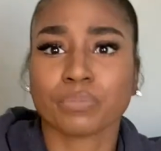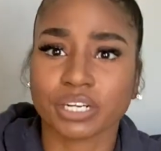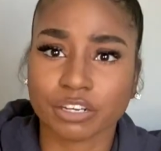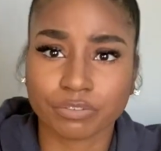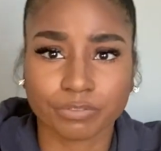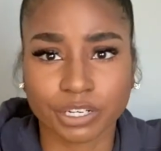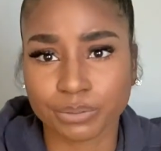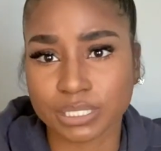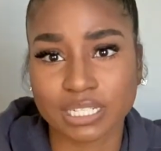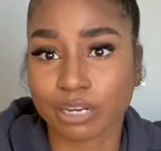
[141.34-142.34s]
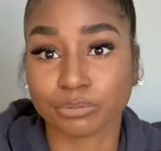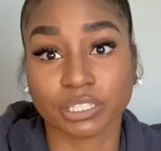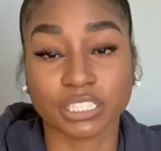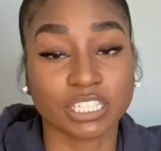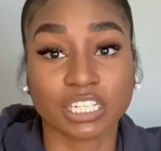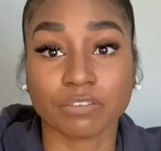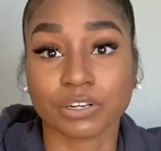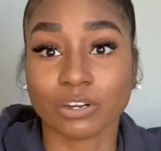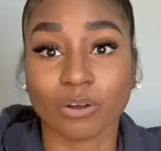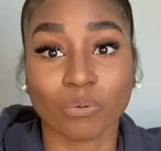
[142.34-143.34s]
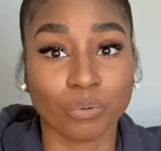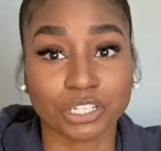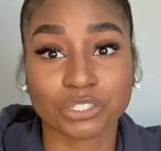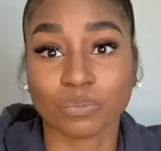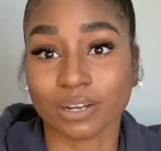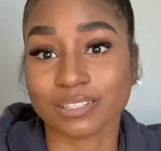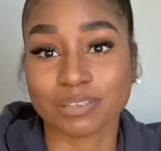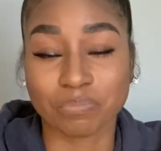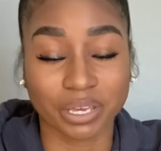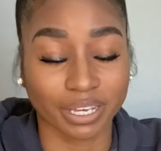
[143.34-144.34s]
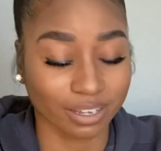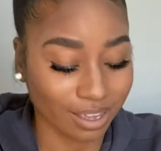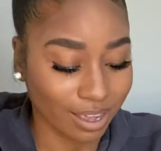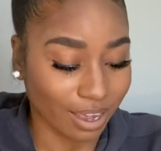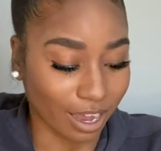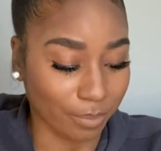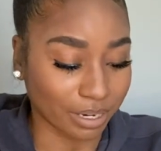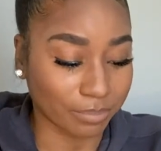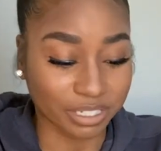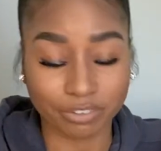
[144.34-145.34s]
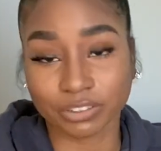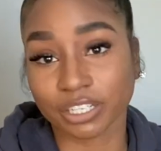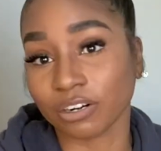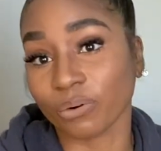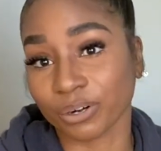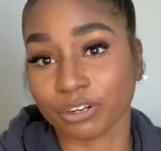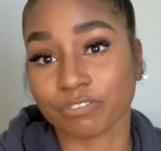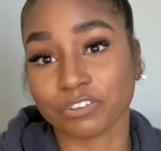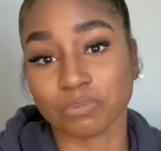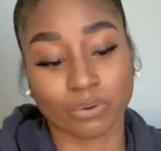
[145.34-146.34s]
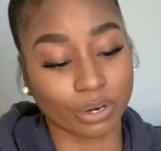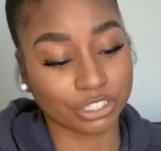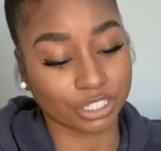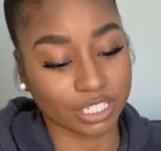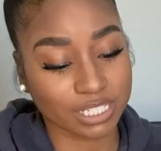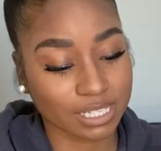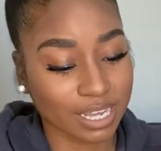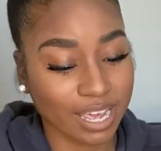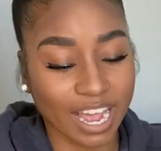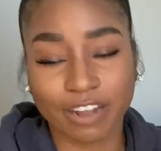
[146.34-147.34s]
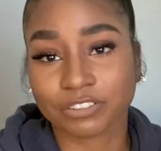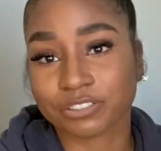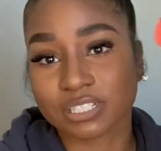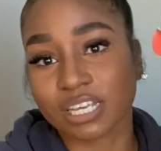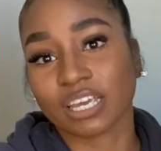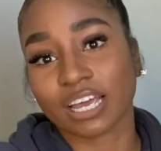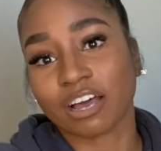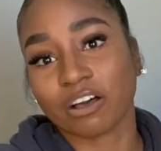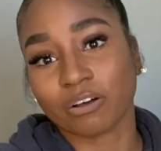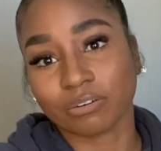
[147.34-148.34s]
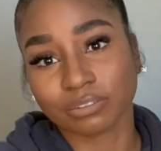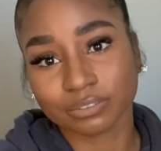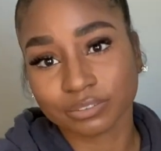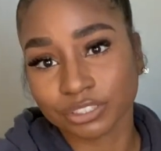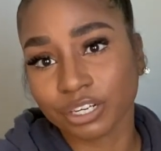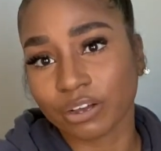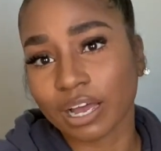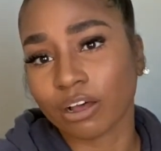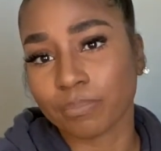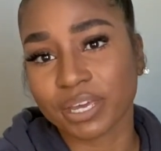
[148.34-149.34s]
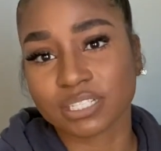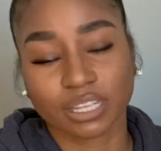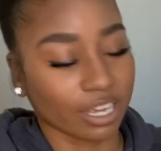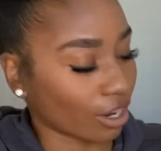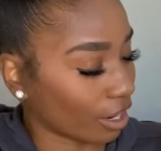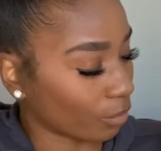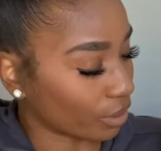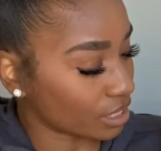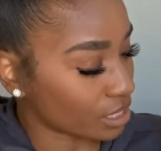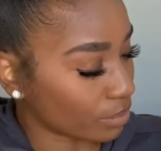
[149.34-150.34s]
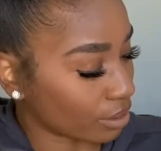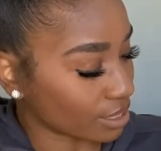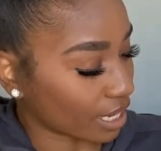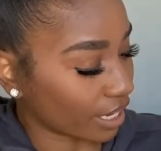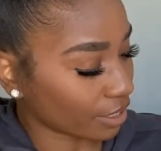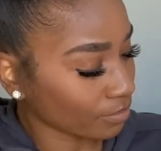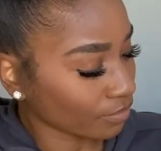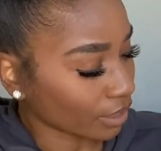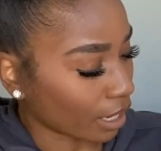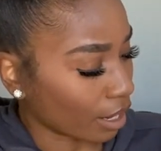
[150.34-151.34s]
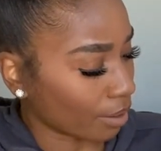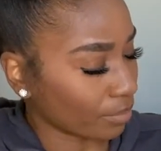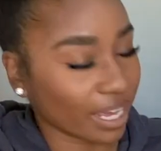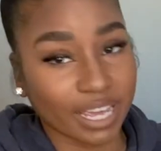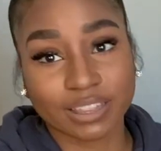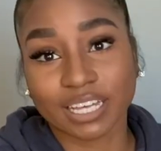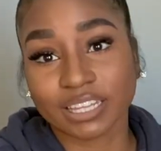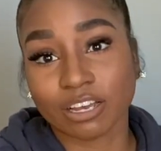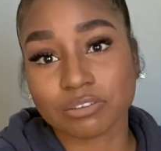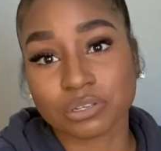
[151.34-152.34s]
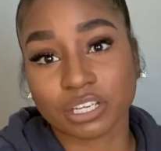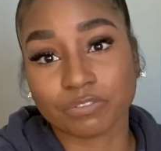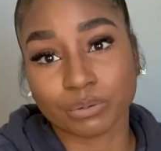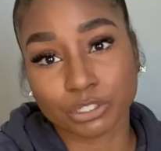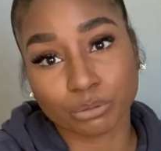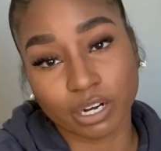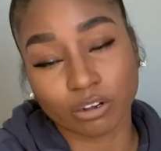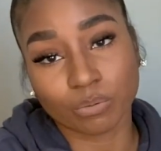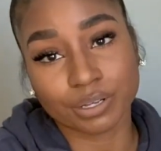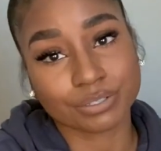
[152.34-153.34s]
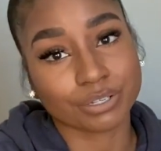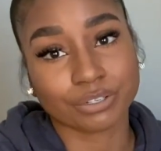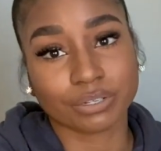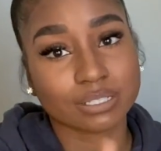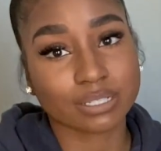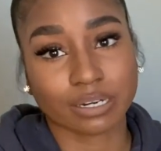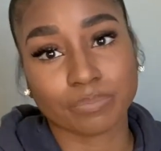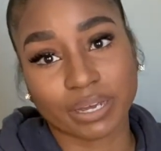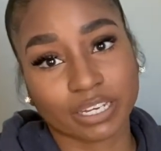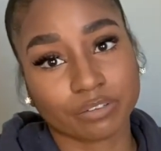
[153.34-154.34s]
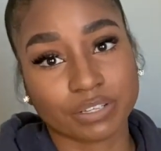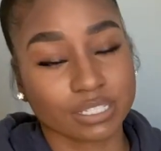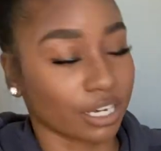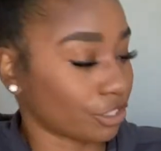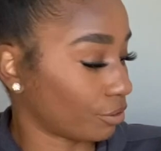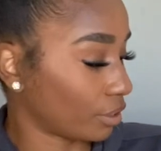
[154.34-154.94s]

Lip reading: many different fragrances. I really didn't even know which one to pick. And I'm definitely gonna order a few more just after seeing how amazing they are, what it smells like. And that they also give you a trial one so you can send it back if it's not your